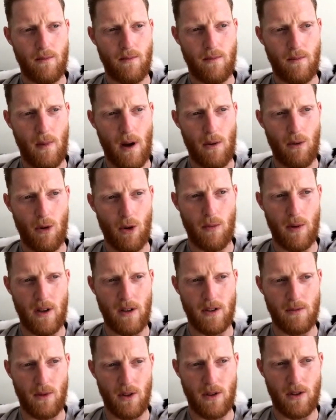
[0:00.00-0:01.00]
my rugby
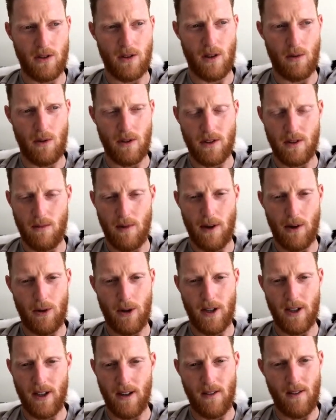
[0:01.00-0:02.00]
as much as I was at my
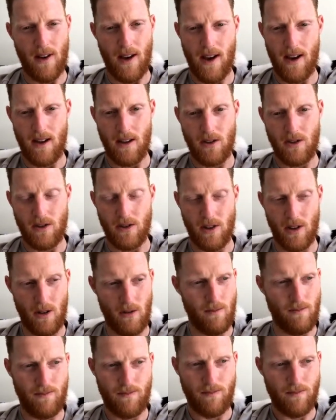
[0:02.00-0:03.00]
cricket at that age.
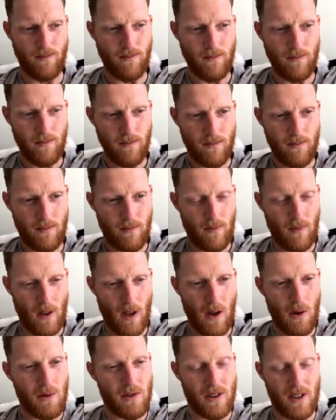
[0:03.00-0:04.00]
So
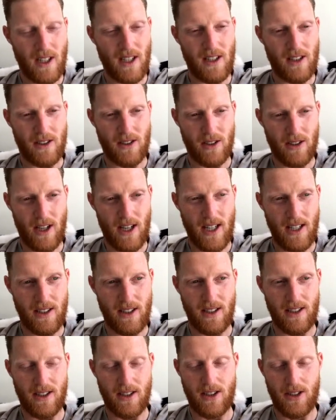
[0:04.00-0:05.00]
it was an
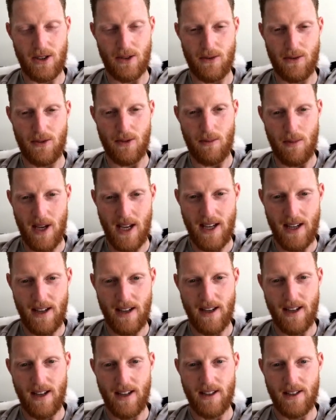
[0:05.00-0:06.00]
easy decision for me
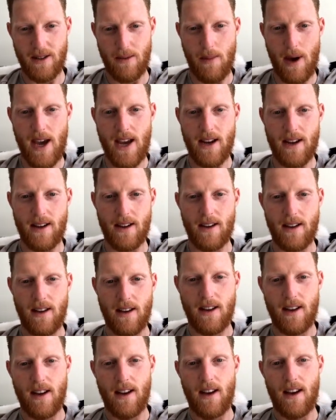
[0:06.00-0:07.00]
to make.
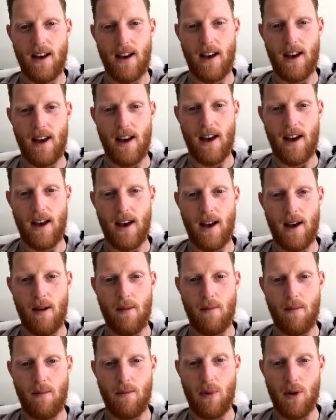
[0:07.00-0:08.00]

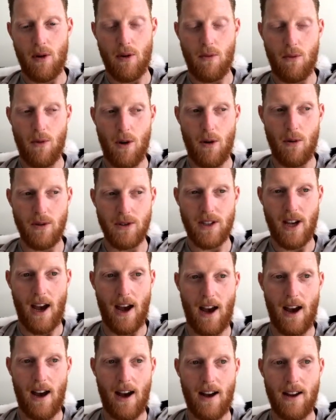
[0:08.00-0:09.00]
But what was
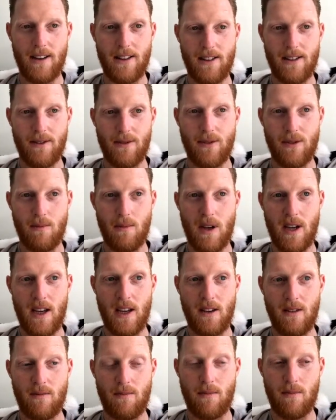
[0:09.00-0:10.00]
hard for
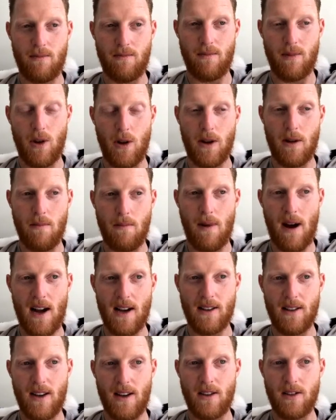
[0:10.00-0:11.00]
me, looking
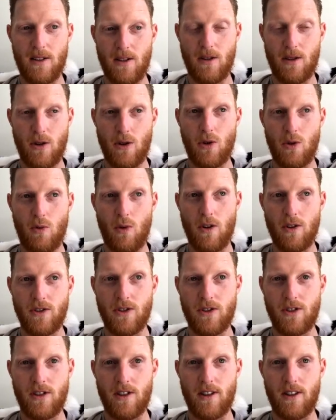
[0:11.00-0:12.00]
back then, to do
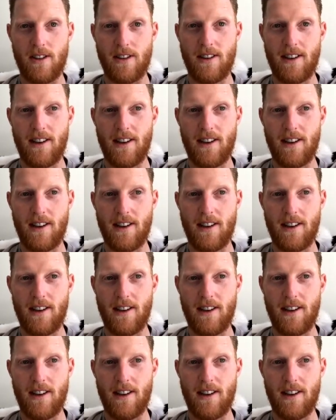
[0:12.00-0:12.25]
was to